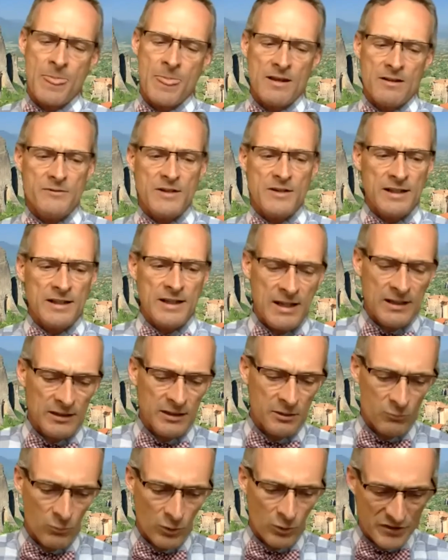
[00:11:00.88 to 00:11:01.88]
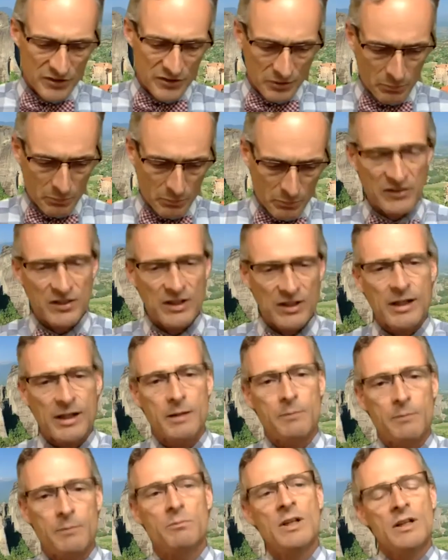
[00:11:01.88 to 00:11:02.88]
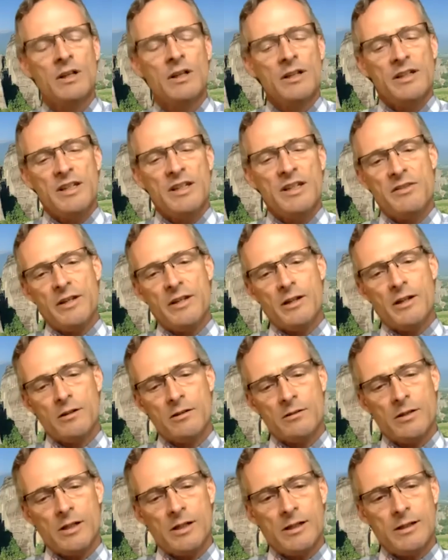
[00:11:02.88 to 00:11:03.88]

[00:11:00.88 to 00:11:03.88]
Van Halen once upon a time in their